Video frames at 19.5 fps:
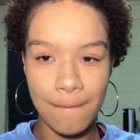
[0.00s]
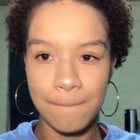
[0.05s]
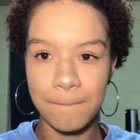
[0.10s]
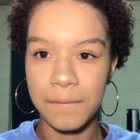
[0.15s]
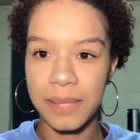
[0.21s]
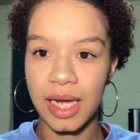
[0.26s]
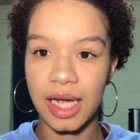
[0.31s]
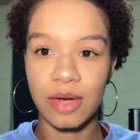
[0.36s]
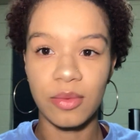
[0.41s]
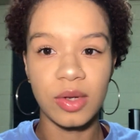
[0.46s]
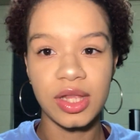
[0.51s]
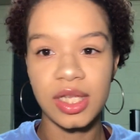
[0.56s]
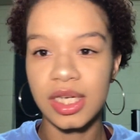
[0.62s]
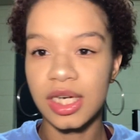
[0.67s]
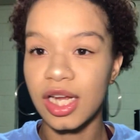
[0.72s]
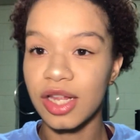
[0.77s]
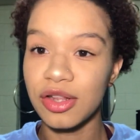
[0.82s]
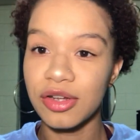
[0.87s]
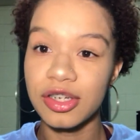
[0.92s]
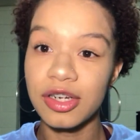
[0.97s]
Back with
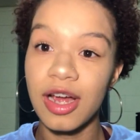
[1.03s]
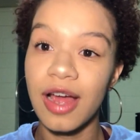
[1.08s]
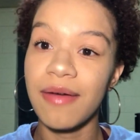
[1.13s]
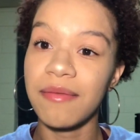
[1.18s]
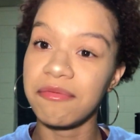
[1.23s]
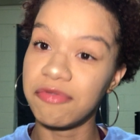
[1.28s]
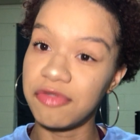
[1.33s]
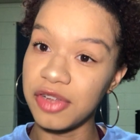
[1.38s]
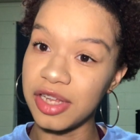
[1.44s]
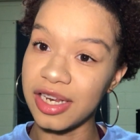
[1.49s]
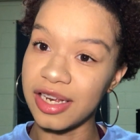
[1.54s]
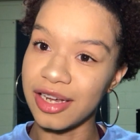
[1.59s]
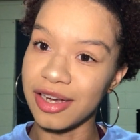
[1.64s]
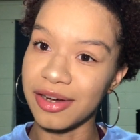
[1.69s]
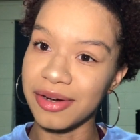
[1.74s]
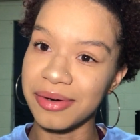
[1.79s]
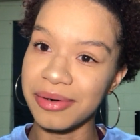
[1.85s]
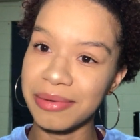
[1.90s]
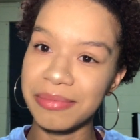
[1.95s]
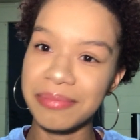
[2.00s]
another
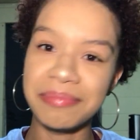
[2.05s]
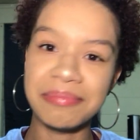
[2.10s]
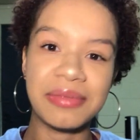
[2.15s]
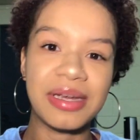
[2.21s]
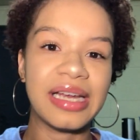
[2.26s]
video.